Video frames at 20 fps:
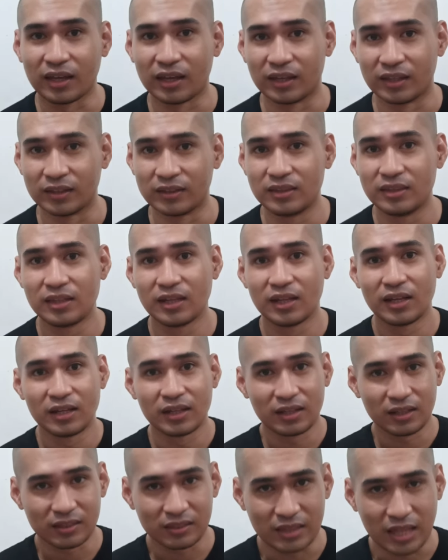And
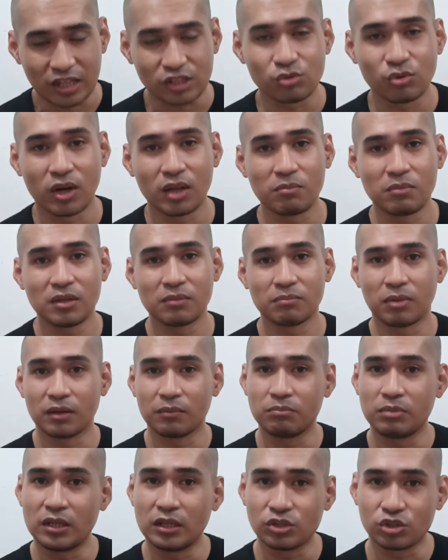that's what I mean
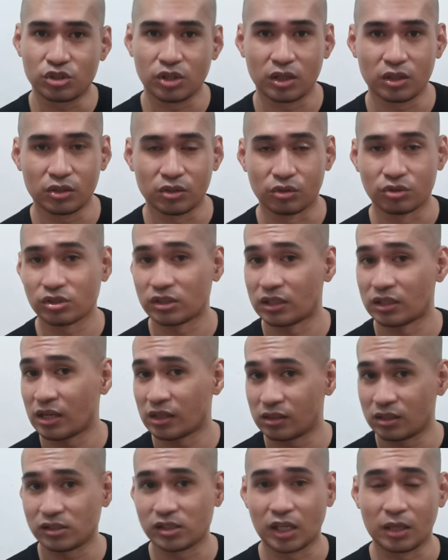by being generous.
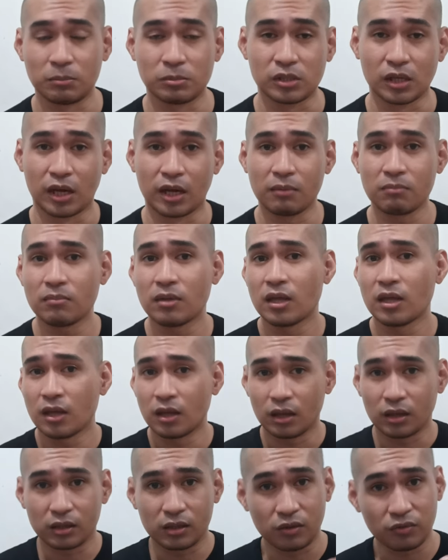And at the same time,
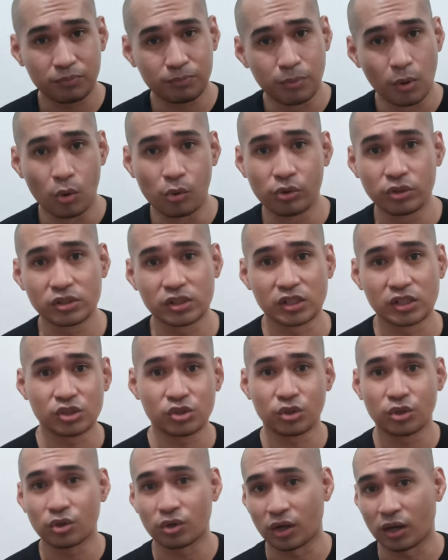give
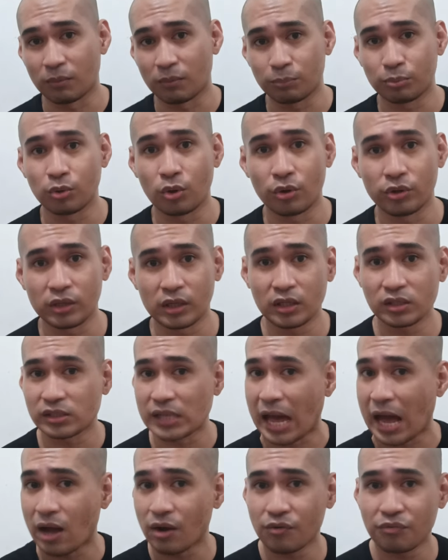bonuses to your
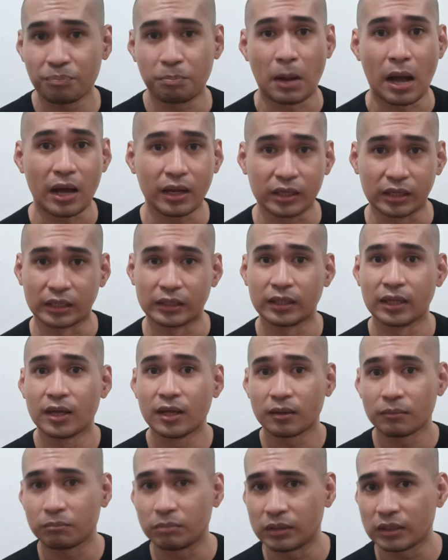employees out of pocket.
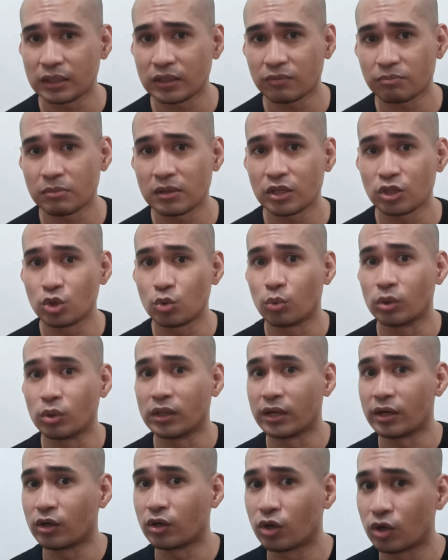Believe me, you
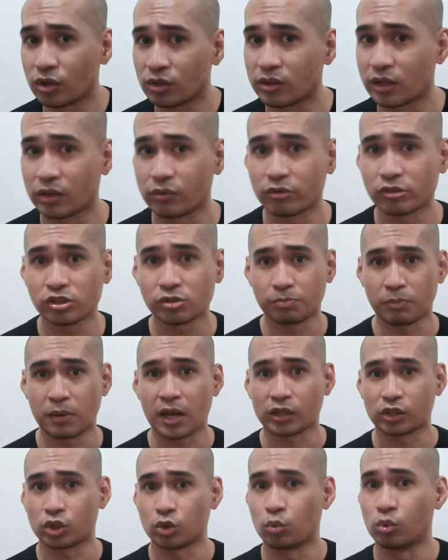will earn their
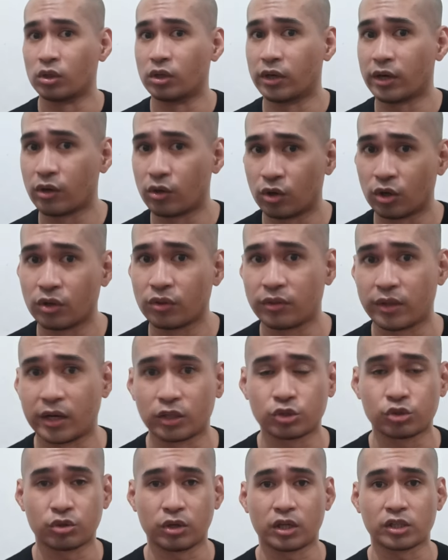respect, you will earn
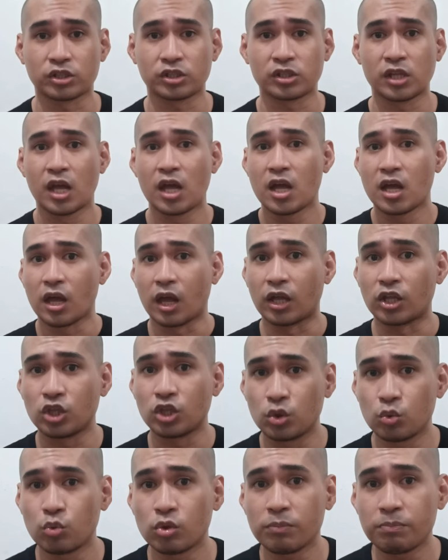their trust,
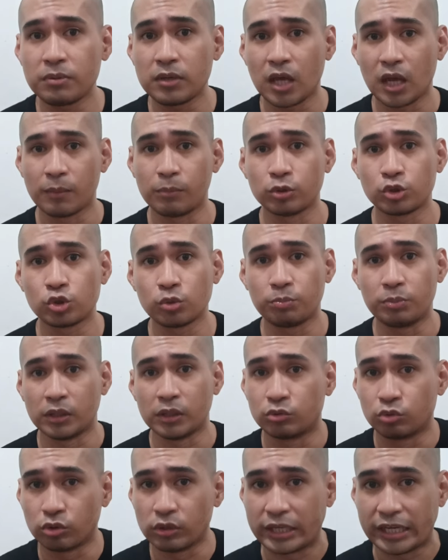and you will be able to
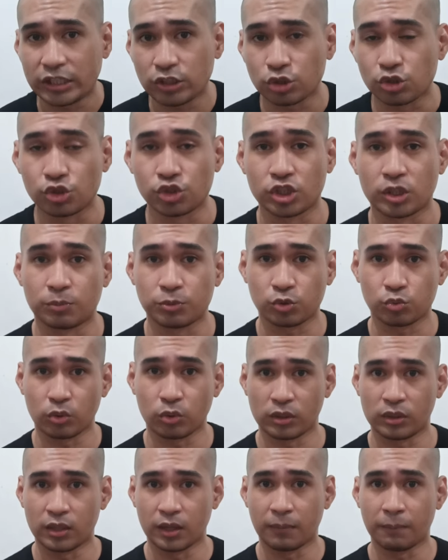build
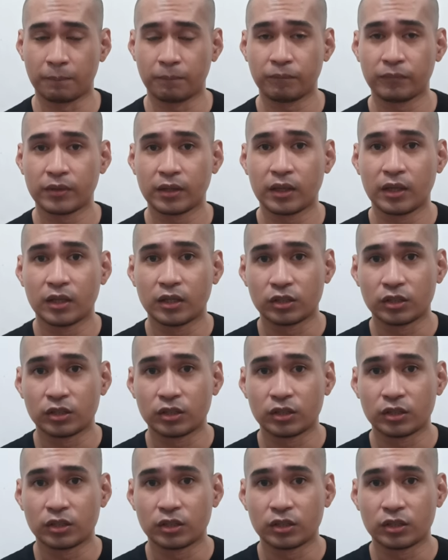relationships with them.